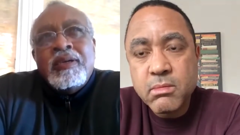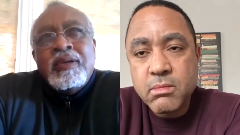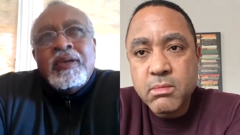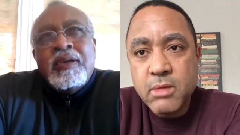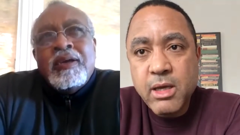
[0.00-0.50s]

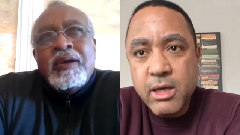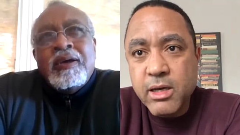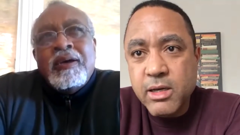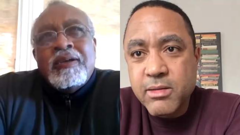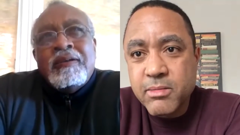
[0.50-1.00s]
Speaker 1: Yeah.
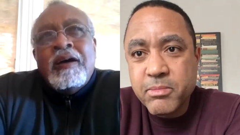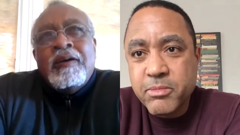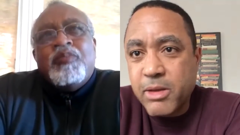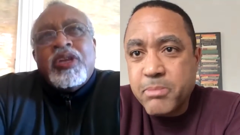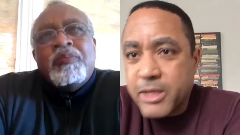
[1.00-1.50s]

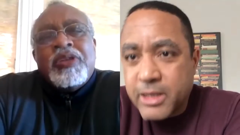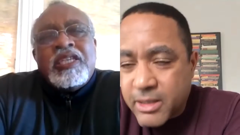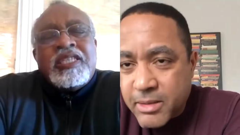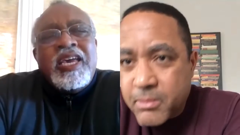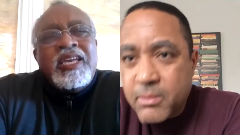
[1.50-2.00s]
um, but, but
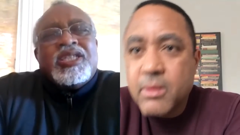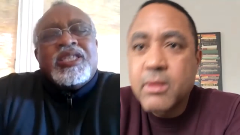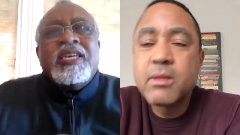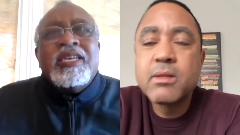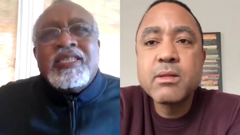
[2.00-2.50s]
this age
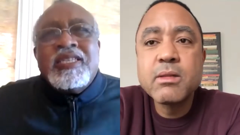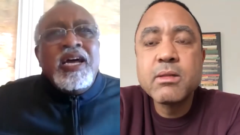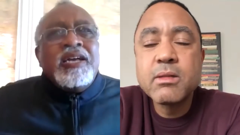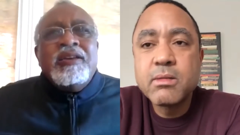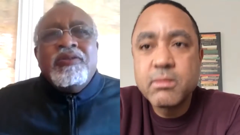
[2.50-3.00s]
thing is
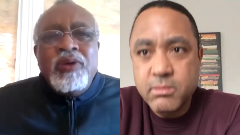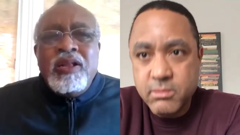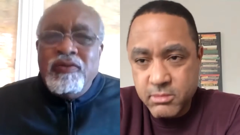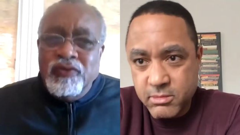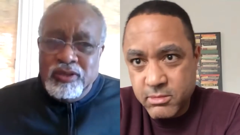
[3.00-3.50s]
not
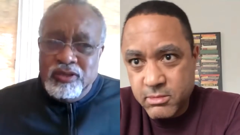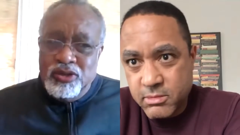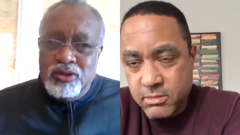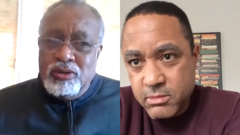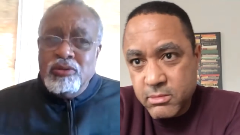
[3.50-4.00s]
irrelevant,
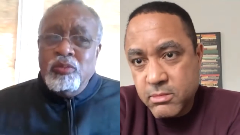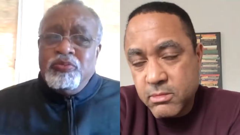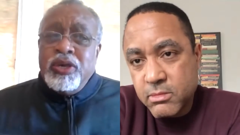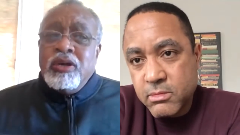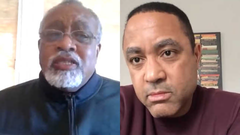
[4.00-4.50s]
you know,
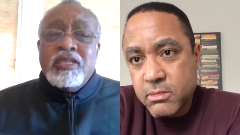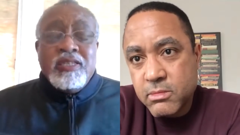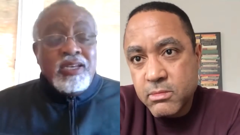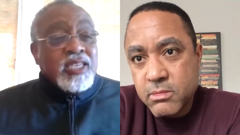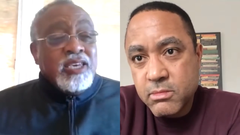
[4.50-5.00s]
because it
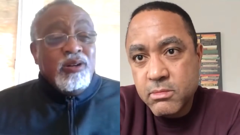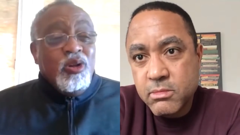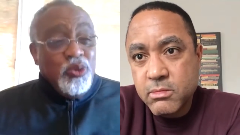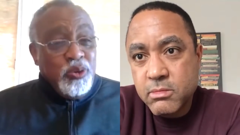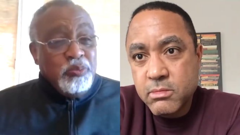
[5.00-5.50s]
does kill
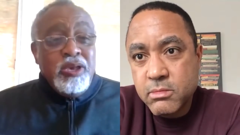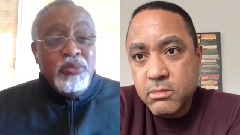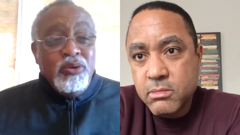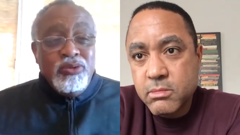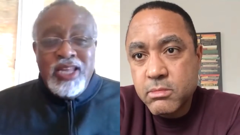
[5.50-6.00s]
older
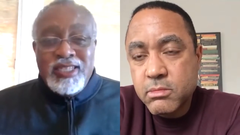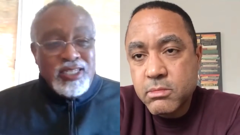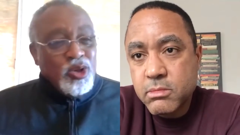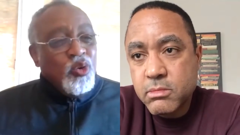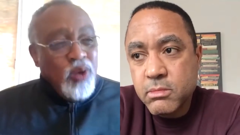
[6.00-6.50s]
people, not
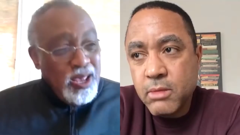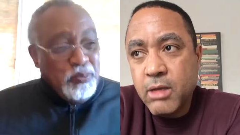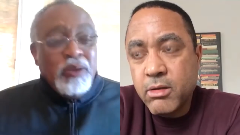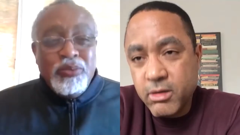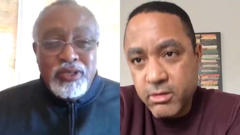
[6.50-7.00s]
just old
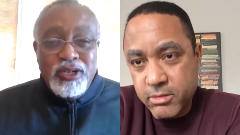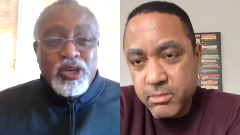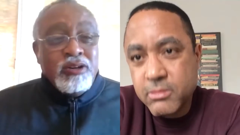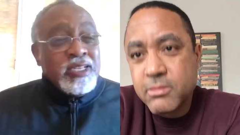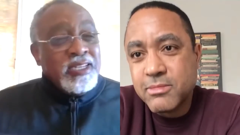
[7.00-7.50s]
white people. It'll
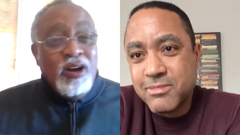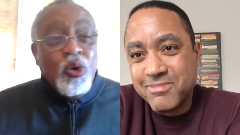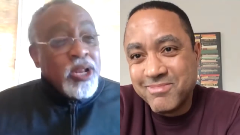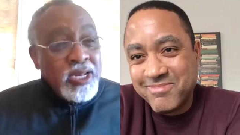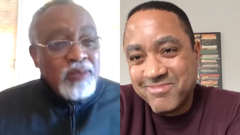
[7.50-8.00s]
kill any
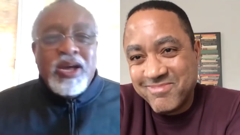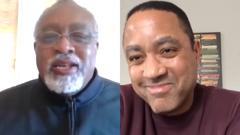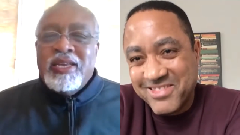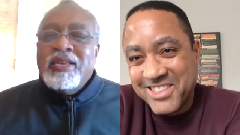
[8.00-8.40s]
old anybody,